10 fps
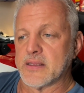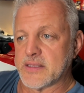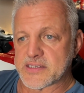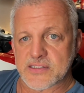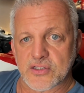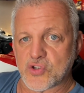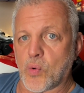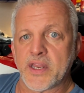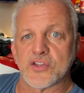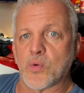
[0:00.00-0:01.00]
This is the
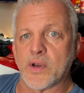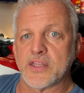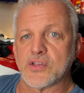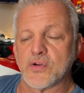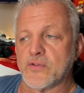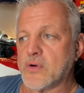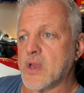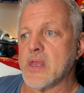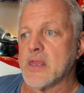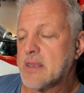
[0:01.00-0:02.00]
2022.
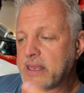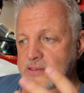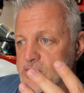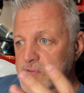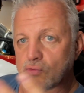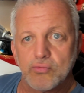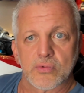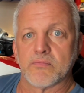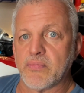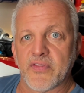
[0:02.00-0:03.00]
It's
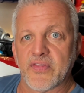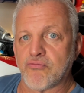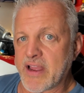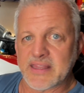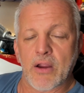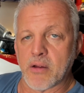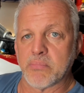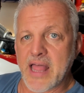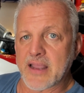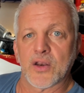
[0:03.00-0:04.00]
right there in
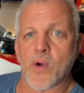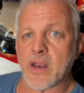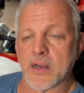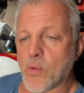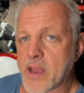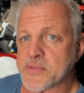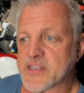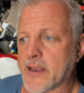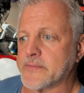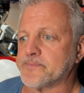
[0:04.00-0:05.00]
black and white on our
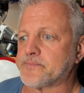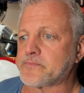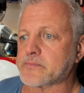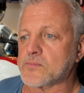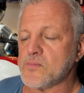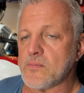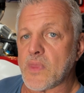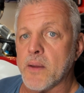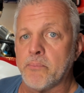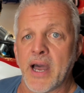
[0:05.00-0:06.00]
website.
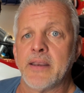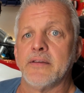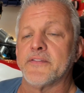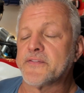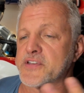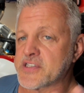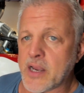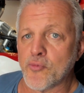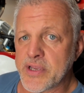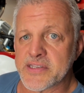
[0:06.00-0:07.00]
But for
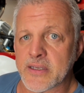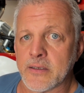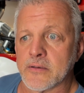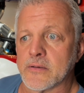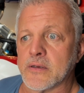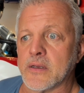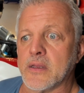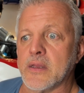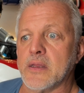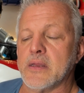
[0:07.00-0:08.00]
some reason,
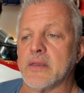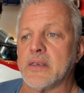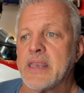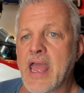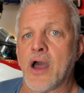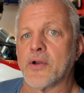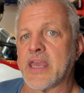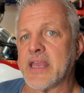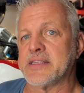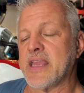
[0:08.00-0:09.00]
now
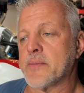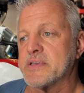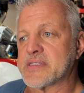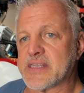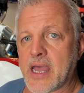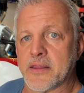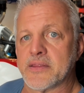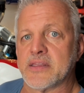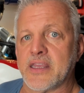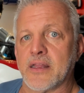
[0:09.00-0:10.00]
KTM is telling
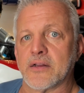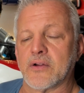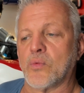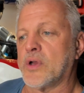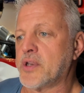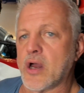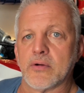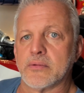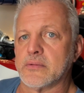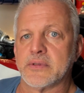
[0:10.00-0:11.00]
the dealer, well,
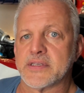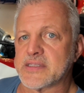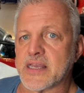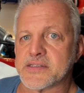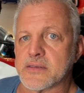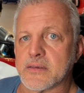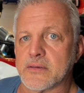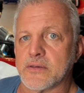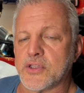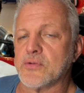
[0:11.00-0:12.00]
no, this
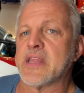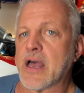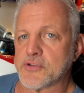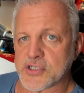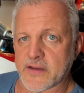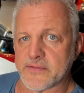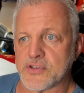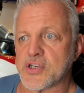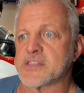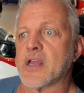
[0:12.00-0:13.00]
doesn't do downshift, just